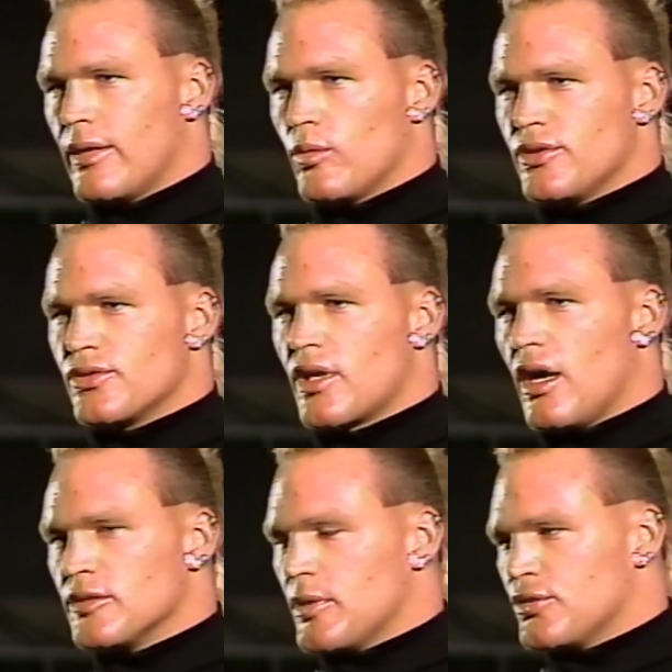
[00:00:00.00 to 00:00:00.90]
it would just
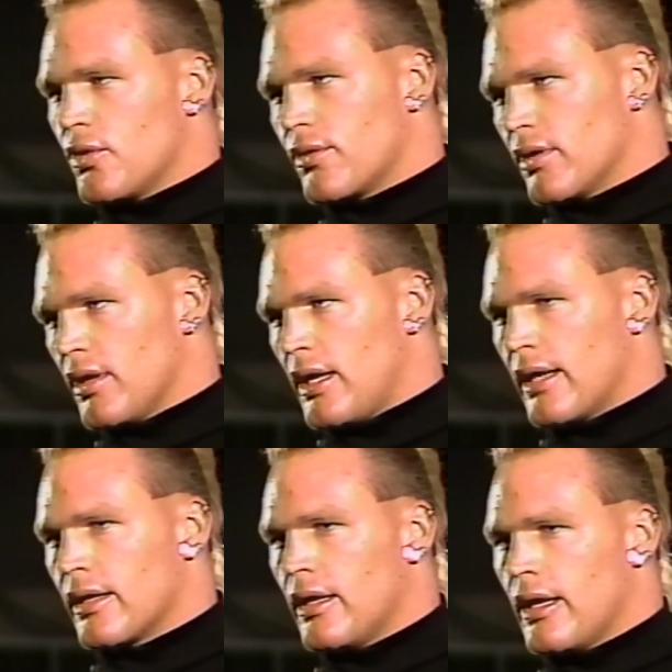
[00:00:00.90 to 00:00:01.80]
cause my shoulder to
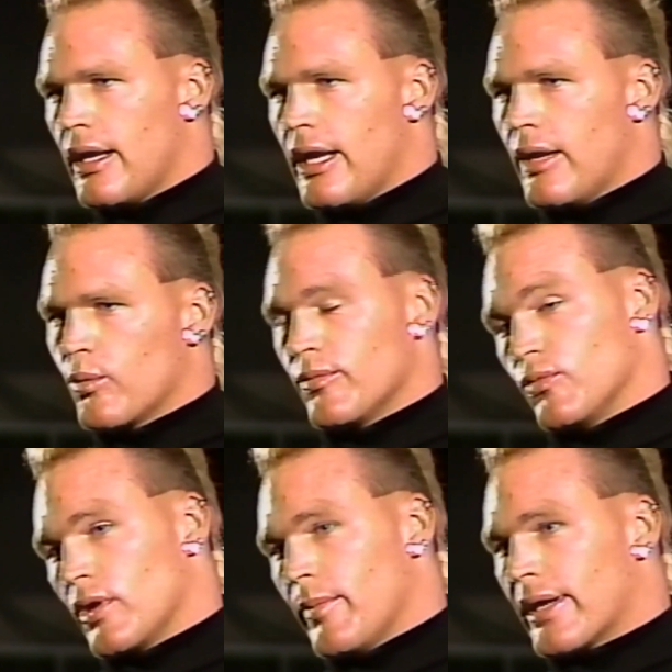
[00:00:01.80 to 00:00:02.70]
lock, and it would
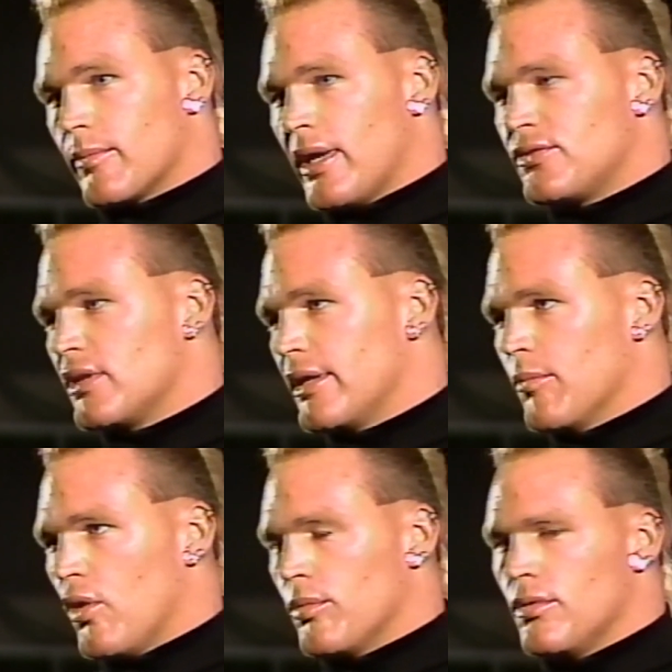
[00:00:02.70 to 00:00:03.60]
really make it basically
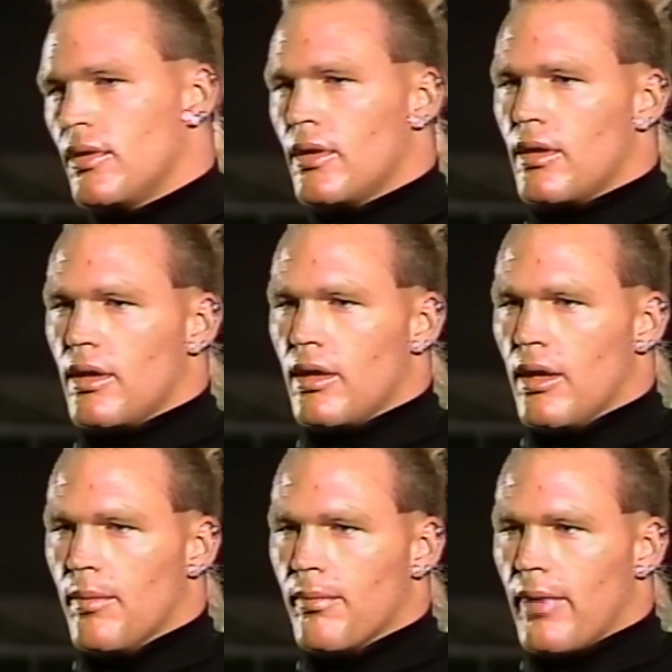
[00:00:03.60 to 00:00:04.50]
immobile.
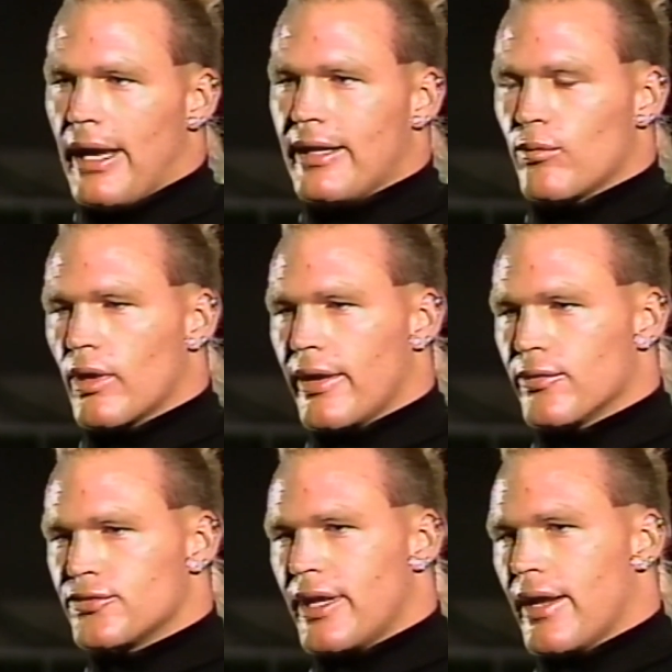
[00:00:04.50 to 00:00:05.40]
I didn't really
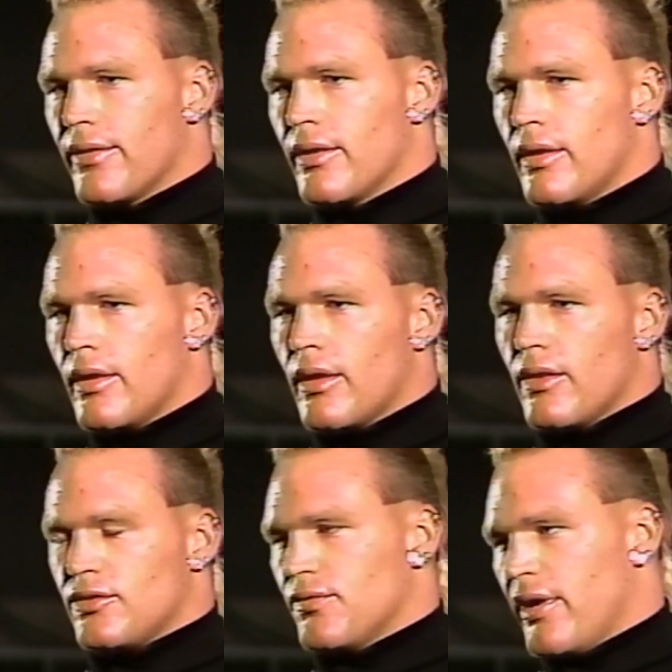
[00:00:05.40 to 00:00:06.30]
understand
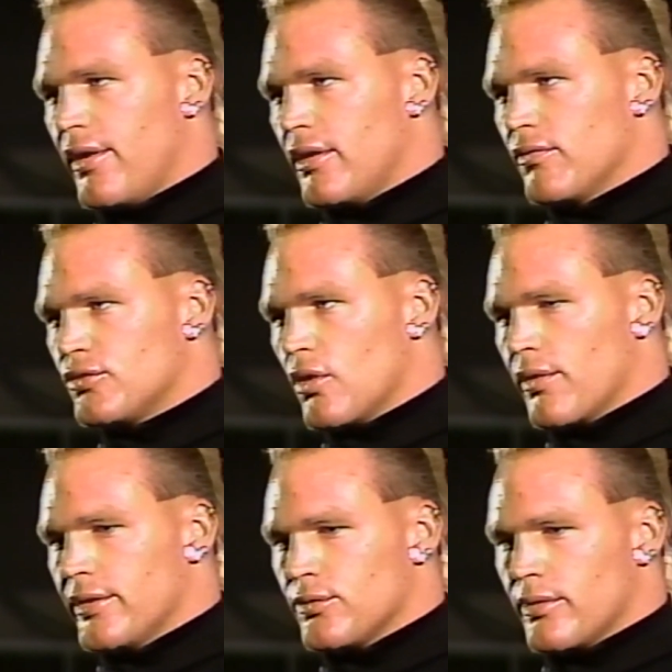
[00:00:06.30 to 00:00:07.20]
the severity of the
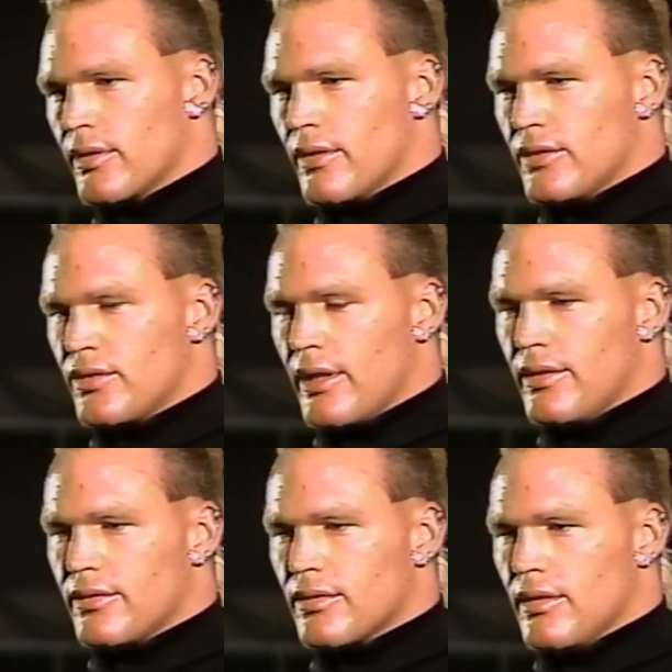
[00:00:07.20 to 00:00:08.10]
shoulder injury. They said
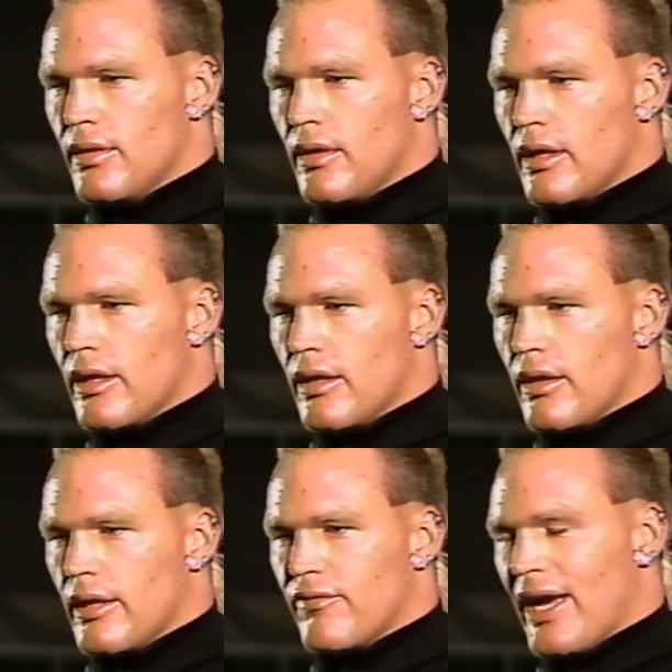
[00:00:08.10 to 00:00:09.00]
that
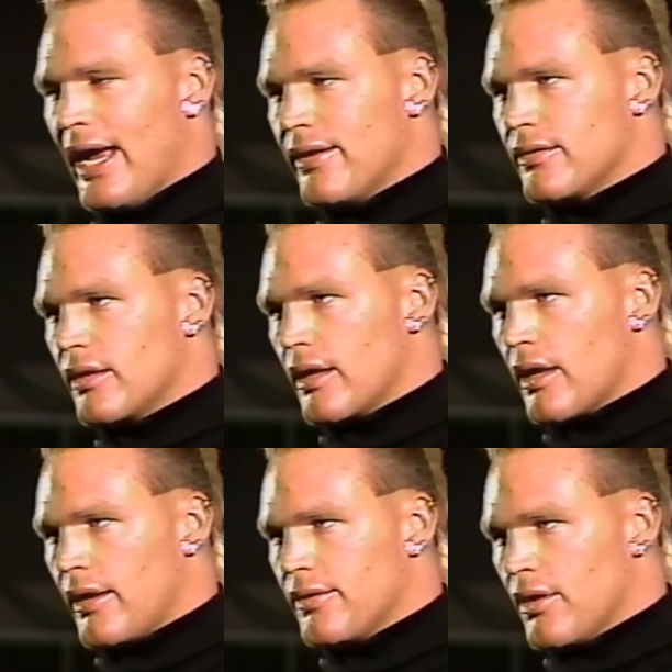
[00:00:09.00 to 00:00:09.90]
if I hadn't
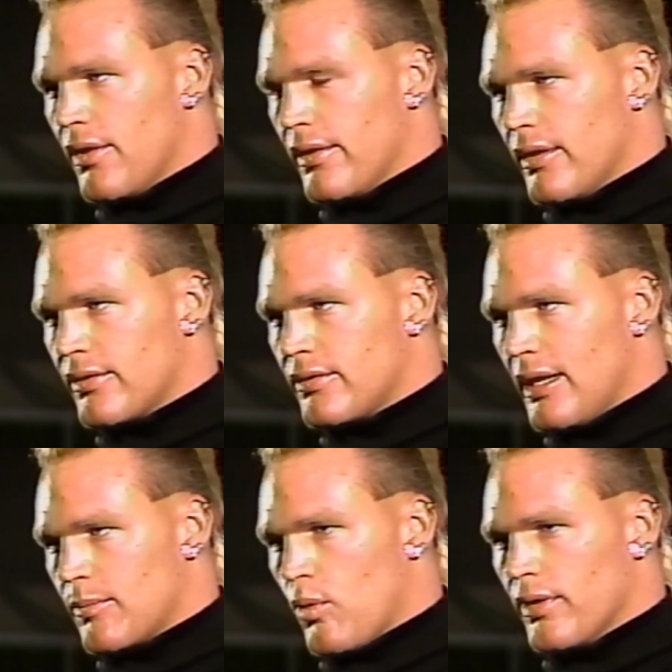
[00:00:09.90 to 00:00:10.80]
got it done at
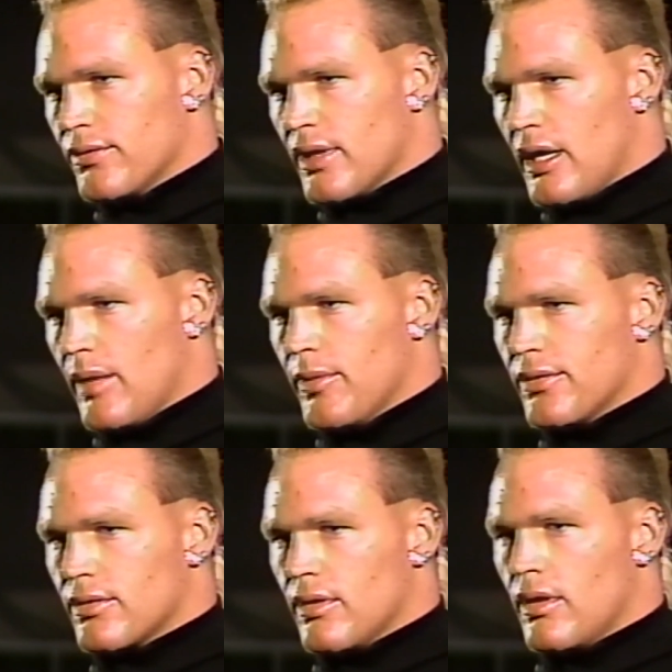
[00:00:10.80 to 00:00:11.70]
that point in time,
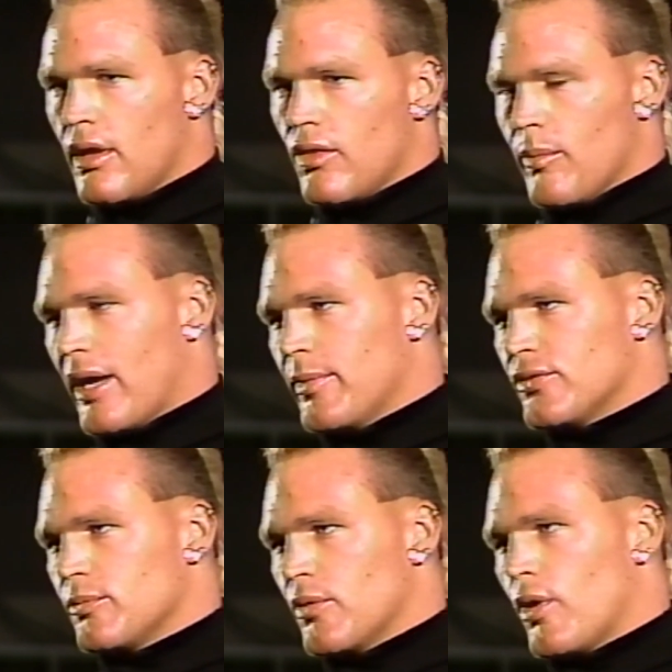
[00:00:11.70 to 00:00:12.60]
that there might have
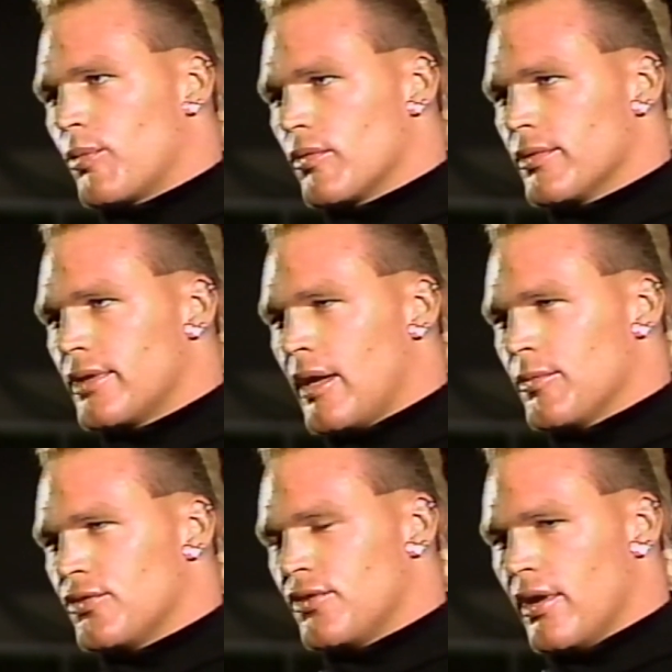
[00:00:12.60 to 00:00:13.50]
been some irreparable
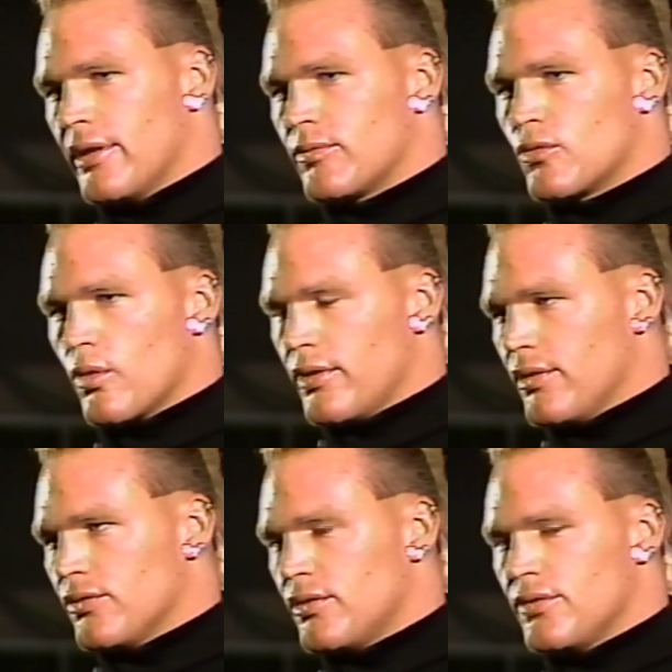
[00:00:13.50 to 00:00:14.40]
damage done toward the
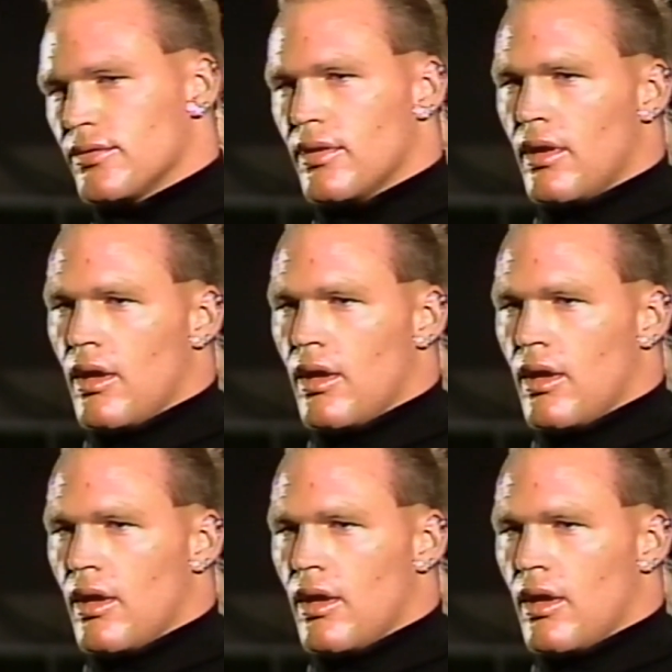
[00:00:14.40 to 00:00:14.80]
end of the season.